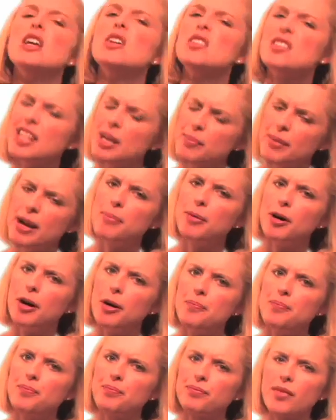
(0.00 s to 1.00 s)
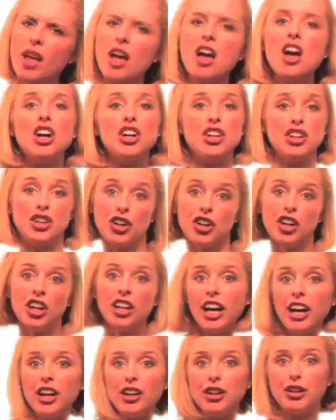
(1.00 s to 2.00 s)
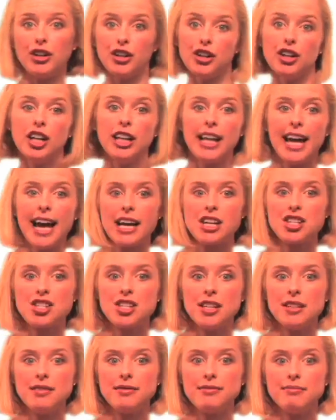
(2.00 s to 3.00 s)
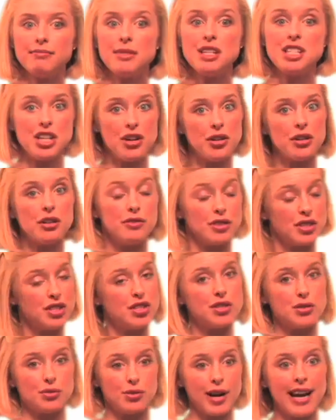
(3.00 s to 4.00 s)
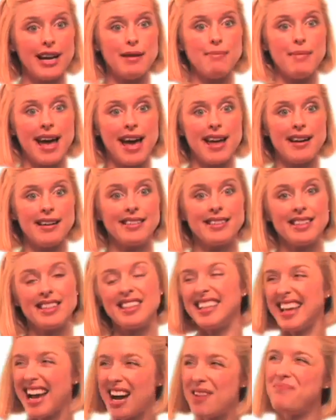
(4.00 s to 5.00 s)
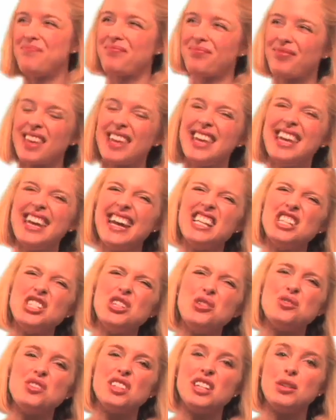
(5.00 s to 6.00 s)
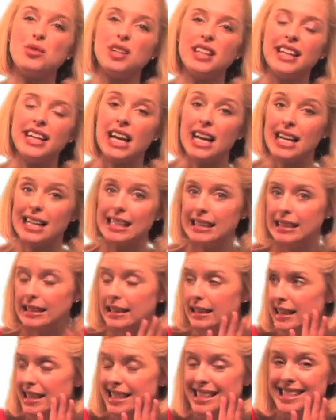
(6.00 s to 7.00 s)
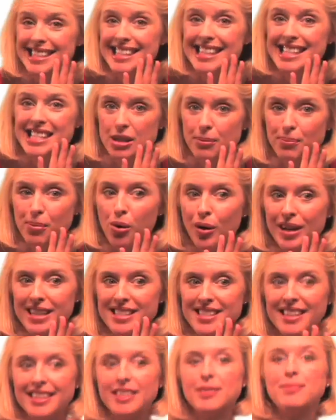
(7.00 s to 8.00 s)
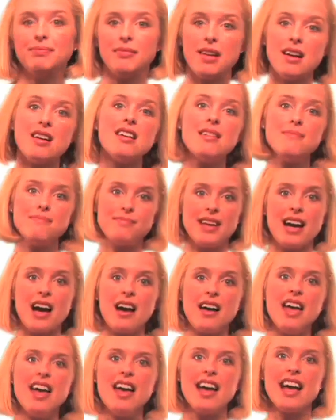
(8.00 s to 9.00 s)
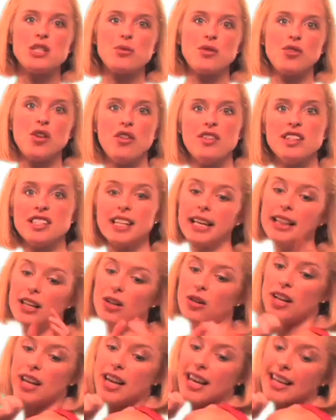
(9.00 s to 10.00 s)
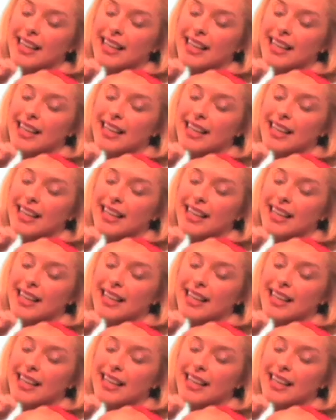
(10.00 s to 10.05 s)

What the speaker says: You see, people, girl on girl action material for straight men, yeah. It's usually really disappointing. Yeah, it's with all this like little